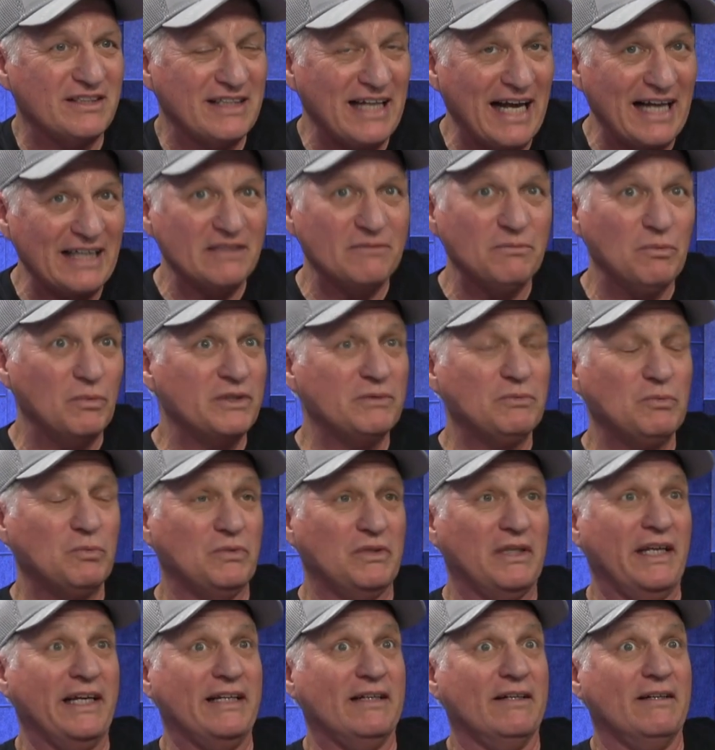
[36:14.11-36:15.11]
That was
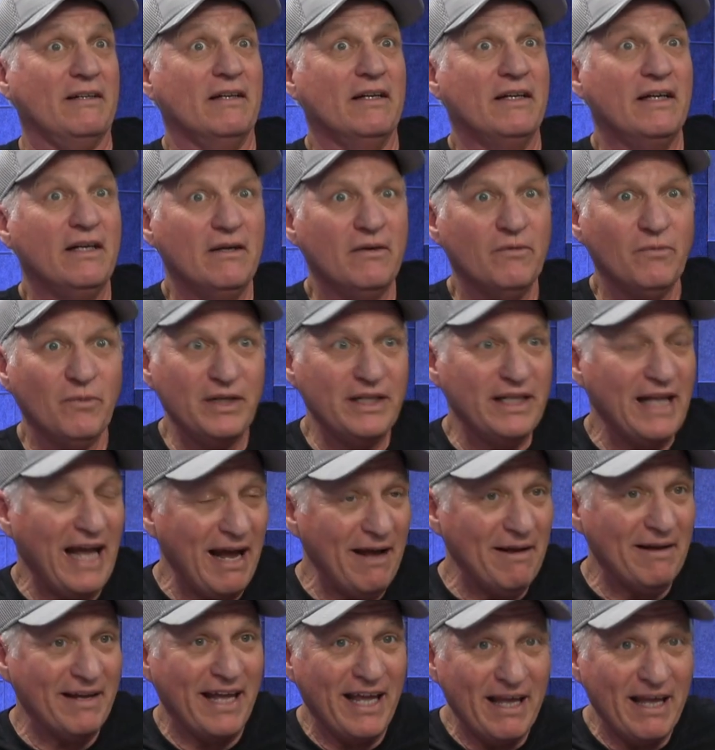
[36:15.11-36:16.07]
like when that